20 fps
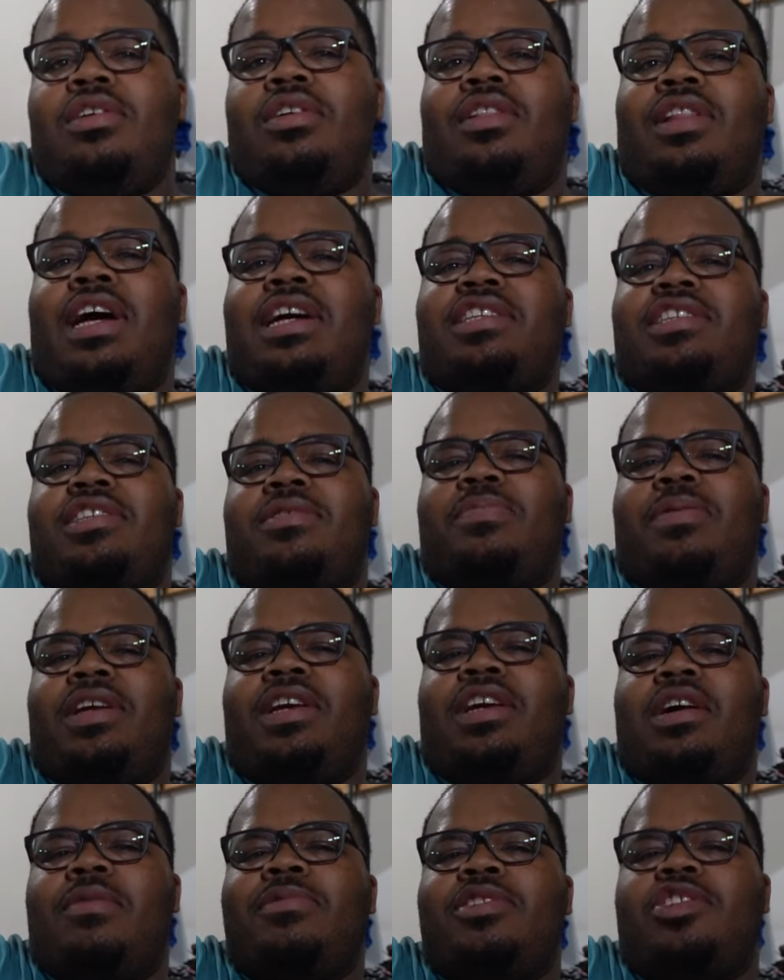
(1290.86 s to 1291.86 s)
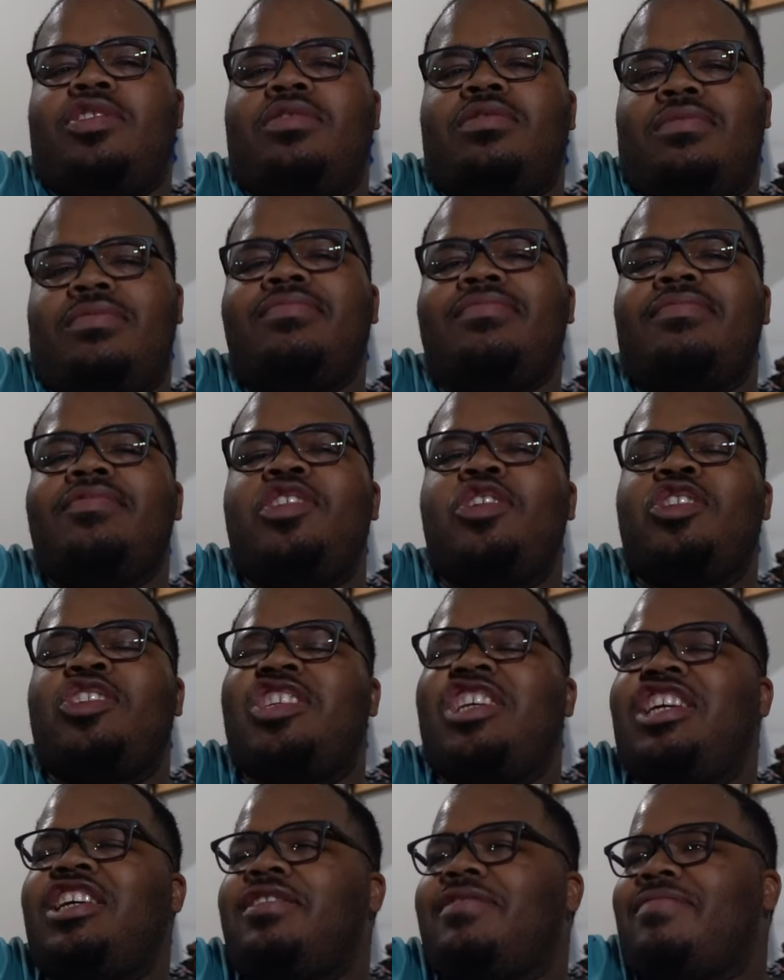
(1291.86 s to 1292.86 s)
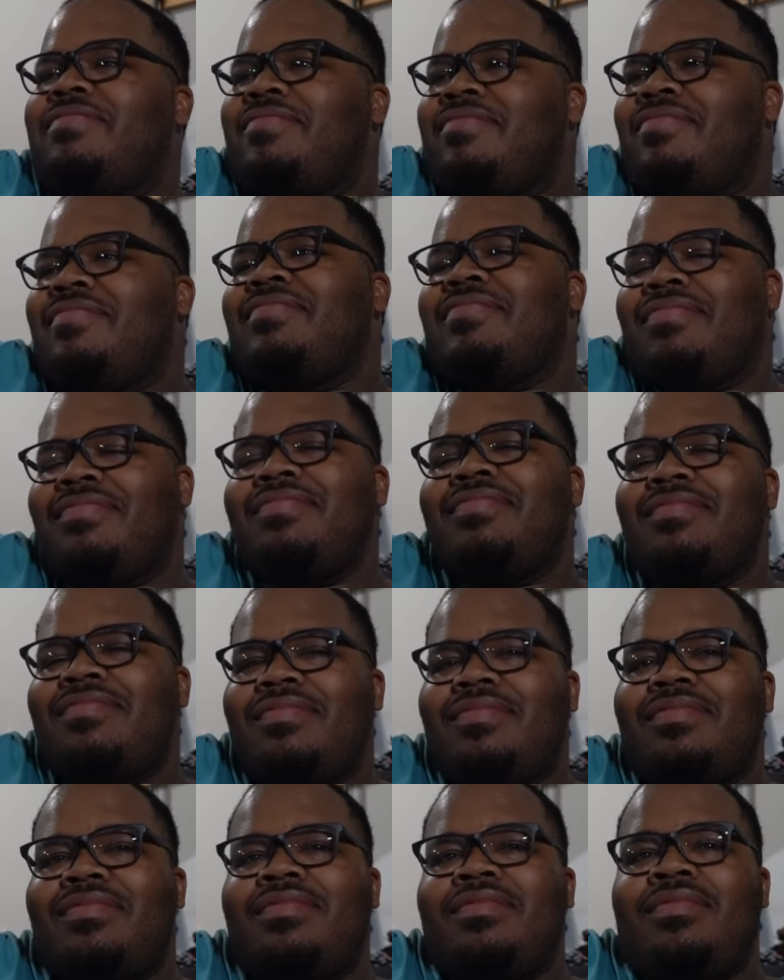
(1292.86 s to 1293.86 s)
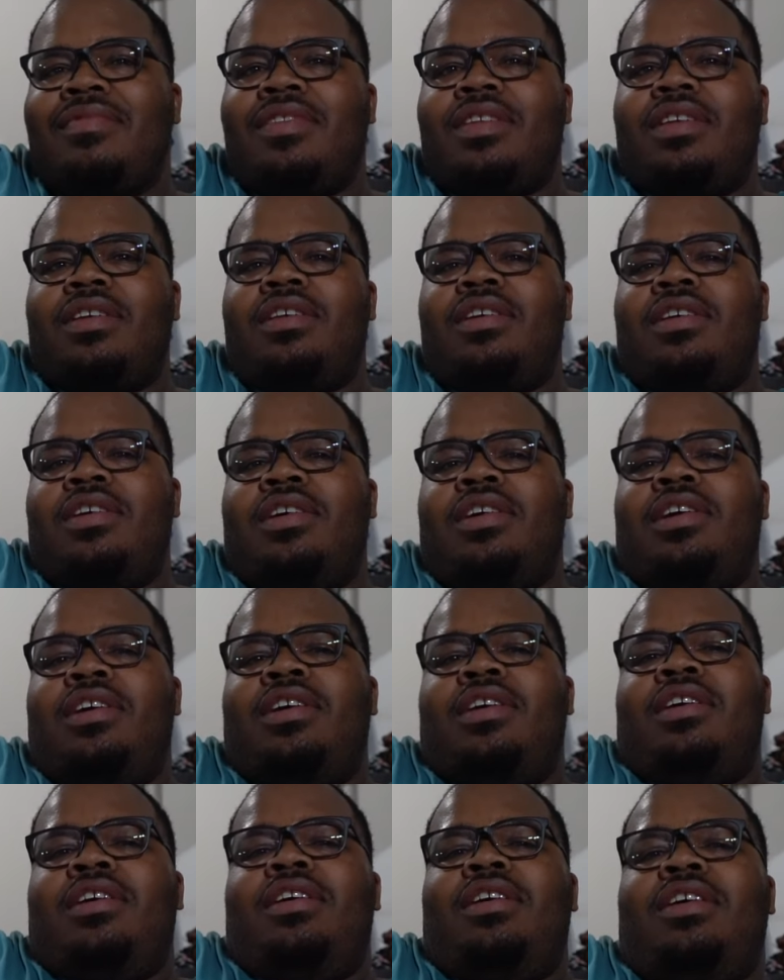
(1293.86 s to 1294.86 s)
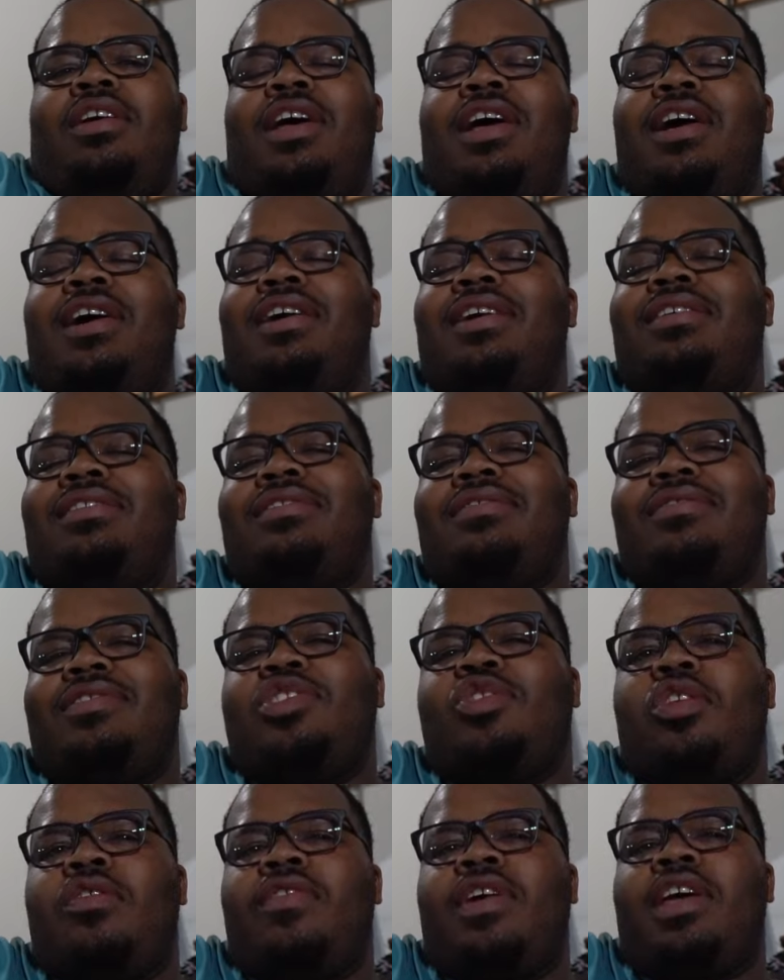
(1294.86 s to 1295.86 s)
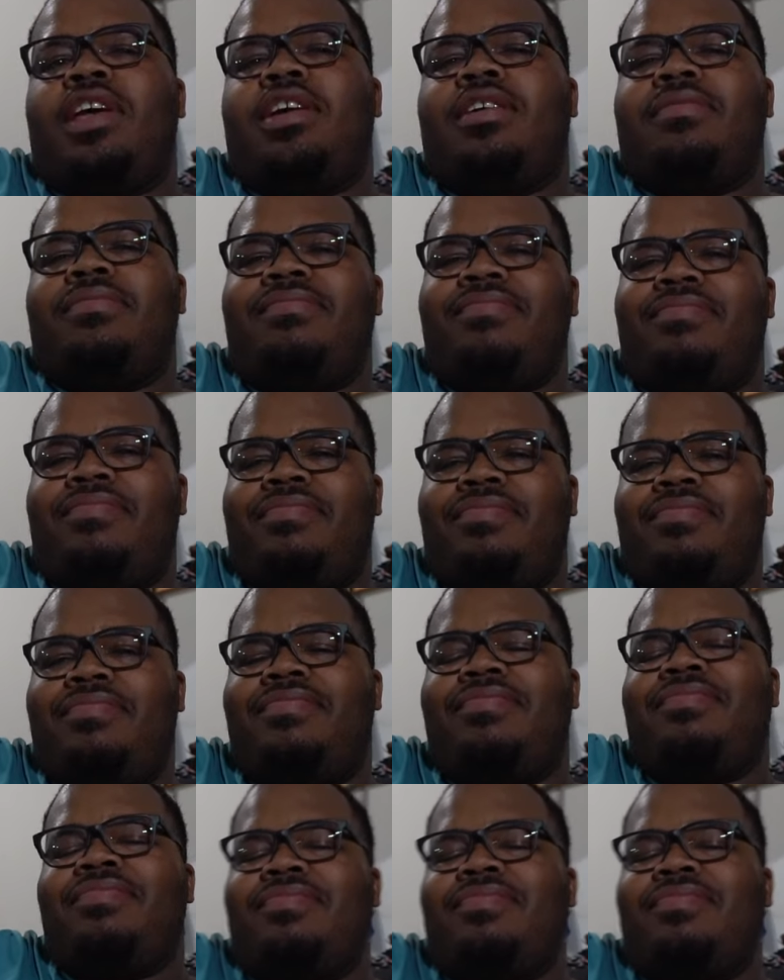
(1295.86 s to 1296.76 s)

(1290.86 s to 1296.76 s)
License plate coming soon. You'll see it. Tyler's moving to Texas tomorrow. Yeah, 12 a.m. That's